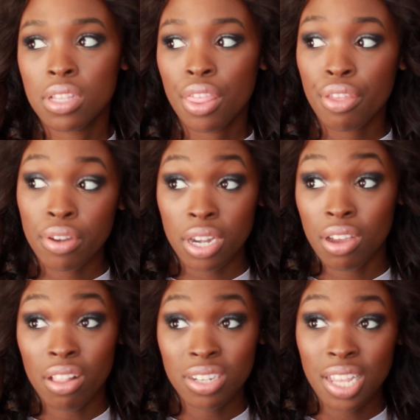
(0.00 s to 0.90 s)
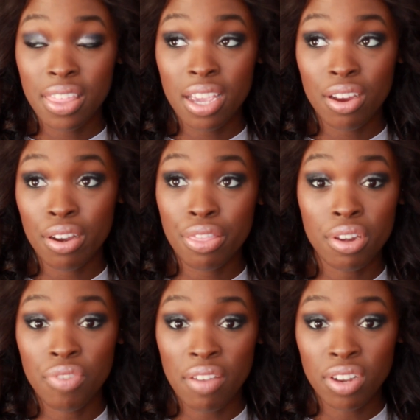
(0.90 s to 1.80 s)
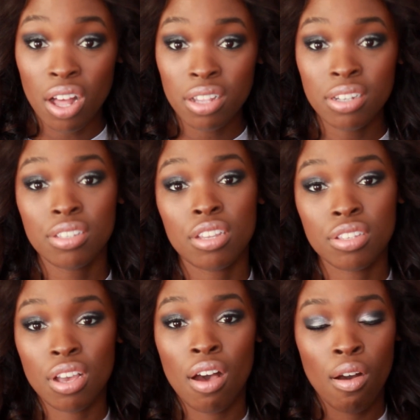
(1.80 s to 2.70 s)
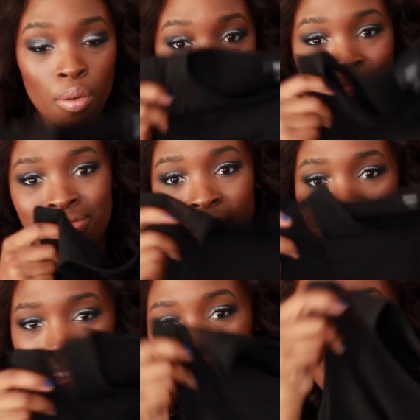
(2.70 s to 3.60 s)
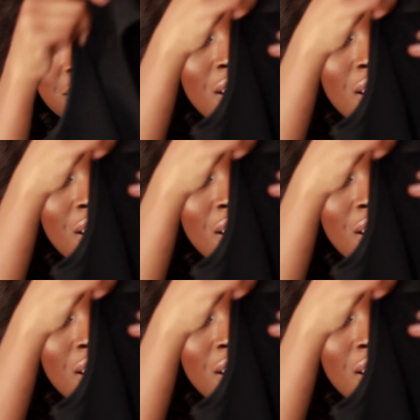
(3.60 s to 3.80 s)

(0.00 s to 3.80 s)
thirty dollars, I think, or thirty-five dollars. So thanks,